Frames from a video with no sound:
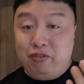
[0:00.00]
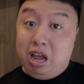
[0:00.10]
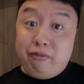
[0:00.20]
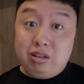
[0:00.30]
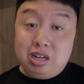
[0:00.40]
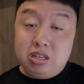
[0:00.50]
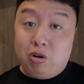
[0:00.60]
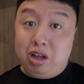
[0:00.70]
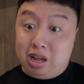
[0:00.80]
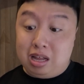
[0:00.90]
Flavor is good
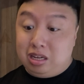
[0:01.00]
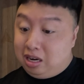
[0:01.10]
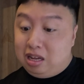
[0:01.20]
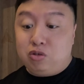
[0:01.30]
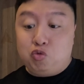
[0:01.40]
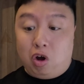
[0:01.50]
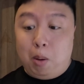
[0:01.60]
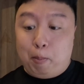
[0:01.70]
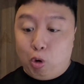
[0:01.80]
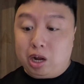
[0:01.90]
though. It has a nice
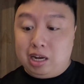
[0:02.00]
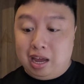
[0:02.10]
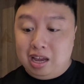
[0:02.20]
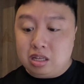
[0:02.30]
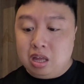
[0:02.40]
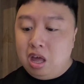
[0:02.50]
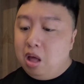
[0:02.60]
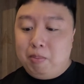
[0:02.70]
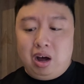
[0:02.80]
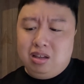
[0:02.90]
strong porky taste.
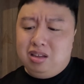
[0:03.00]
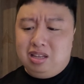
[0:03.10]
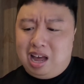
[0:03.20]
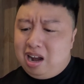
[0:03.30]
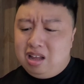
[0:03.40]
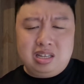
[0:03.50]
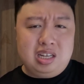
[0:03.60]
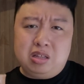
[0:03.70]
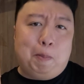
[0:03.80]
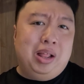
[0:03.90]
But other than that, it's
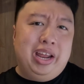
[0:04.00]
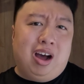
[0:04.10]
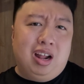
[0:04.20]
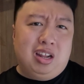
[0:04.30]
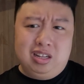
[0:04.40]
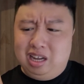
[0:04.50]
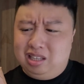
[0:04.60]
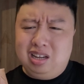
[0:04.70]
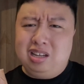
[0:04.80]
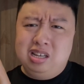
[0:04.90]
just a plain hot dog that
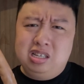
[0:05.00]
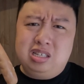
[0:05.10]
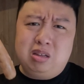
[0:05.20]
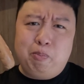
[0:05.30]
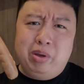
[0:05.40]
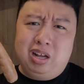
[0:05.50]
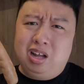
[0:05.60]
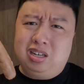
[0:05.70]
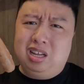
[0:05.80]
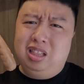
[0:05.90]
I think has been
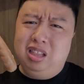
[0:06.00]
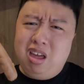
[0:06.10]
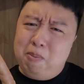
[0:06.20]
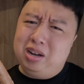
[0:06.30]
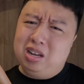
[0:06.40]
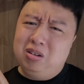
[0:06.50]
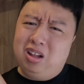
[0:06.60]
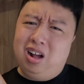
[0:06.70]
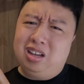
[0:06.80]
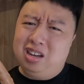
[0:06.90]
cooked a little bit too
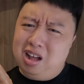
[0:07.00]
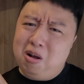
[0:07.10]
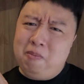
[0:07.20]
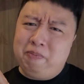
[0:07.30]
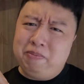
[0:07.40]
long, you know?